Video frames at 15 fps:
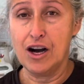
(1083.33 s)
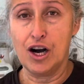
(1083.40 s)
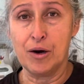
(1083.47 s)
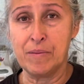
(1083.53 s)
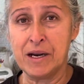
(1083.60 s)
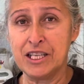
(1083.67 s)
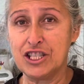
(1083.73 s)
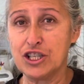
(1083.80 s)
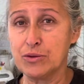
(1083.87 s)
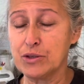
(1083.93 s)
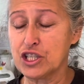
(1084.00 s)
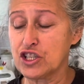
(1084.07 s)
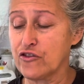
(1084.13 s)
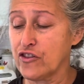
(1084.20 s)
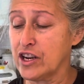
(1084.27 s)
All my
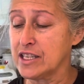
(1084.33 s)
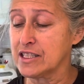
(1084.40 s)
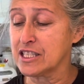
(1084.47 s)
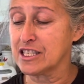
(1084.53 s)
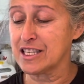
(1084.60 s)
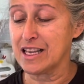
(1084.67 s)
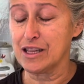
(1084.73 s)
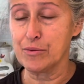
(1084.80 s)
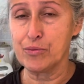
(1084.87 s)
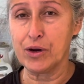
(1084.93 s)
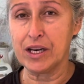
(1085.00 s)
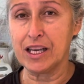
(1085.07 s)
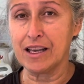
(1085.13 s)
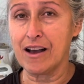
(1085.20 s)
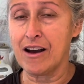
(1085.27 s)
Jewish friends
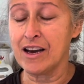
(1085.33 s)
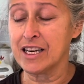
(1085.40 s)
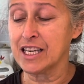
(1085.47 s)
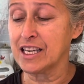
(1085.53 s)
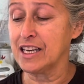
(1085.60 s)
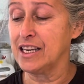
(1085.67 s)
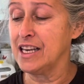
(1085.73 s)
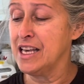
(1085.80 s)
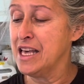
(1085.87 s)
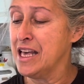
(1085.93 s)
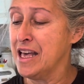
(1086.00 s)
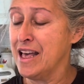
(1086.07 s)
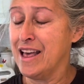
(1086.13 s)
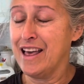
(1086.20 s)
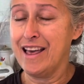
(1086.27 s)
celebrating Hanukkah,
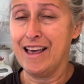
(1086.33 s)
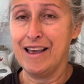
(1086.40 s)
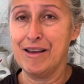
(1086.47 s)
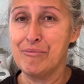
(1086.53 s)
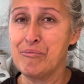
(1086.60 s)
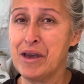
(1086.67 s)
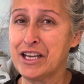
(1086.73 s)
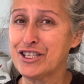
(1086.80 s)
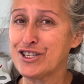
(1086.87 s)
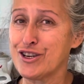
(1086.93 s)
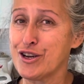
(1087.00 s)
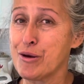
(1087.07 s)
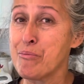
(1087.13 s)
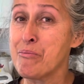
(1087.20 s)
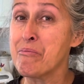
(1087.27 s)
make sure
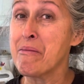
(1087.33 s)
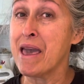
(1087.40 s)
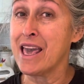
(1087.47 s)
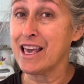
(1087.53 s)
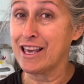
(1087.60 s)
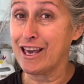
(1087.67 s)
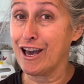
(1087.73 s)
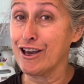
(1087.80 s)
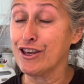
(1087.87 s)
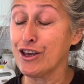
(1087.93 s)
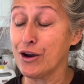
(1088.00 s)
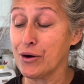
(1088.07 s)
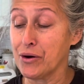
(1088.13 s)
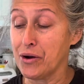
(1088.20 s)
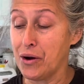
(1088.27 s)
you make
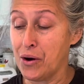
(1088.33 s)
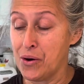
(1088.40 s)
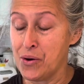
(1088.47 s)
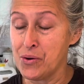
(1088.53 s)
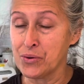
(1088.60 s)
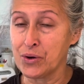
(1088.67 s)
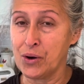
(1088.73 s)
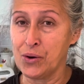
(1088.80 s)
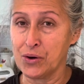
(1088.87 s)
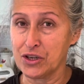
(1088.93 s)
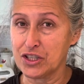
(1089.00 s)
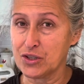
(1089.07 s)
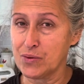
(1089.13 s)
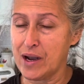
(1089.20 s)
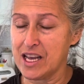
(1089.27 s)
your own
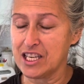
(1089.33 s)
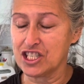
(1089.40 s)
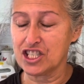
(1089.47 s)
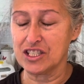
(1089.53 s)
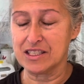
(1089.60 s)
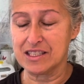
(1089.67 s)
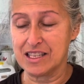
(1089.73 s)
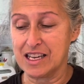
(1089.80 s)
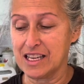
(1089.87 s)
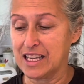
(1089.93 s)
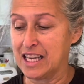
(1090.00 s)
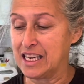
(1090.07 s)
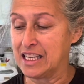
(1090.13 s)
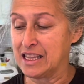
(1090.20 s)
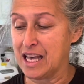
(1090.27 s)
horseradish instead of
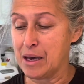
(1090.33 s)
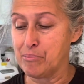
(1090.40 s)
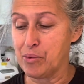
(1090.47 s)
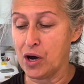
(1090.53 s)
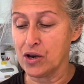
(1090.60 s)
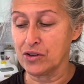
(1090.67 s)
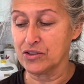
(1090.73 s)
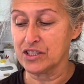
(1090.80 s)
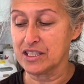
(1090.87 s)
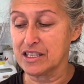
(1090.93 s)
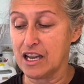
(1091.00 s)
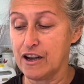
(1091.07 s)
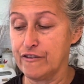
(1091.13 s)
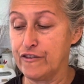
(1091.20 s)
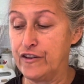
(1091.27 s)
getting that bottled
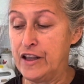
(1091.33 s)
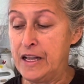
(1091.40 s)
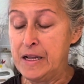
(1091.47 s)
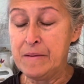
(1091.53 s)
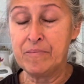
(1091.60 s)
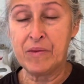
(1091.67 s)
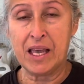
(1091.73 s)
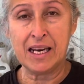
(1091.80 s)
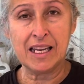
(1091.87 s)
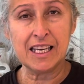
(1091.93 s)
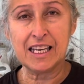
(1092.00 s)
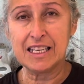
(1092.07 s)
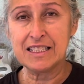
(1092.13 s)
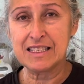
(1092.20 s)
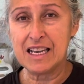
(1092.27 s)
stuff. And like
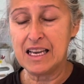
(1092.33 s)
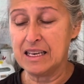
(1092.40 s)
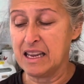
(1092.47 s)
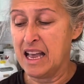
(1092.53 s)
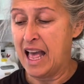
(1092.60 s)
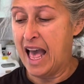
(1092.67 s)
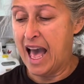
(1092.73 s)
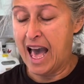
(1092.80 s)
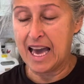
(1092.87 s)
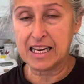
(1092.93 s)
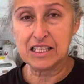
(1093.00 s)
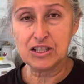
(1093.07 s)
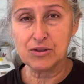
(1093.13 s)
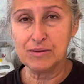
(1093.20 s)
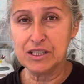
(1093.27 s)
I said, add
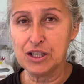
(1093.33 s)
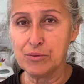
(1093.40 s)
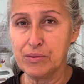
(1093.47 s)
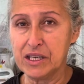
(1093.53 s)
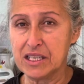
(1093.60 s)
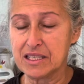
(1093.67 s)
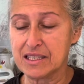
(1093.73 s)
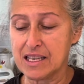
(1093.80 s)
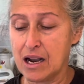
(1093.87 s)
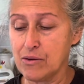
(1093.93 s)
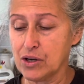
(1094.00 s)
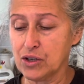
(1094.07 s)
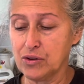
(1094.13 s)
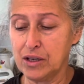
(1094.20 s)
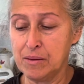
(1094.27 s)
it to a little bit of sour
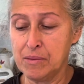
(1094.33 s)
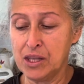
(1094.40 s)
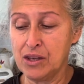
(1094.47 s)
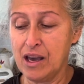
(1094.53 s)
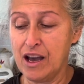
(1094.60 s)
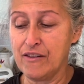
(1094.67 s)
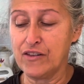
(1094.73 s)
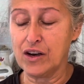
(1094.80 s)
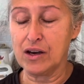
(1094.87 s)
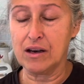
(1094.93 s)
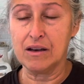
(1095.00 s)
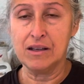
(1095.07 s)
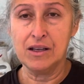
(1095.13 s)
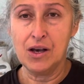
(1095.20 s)
cream and you have a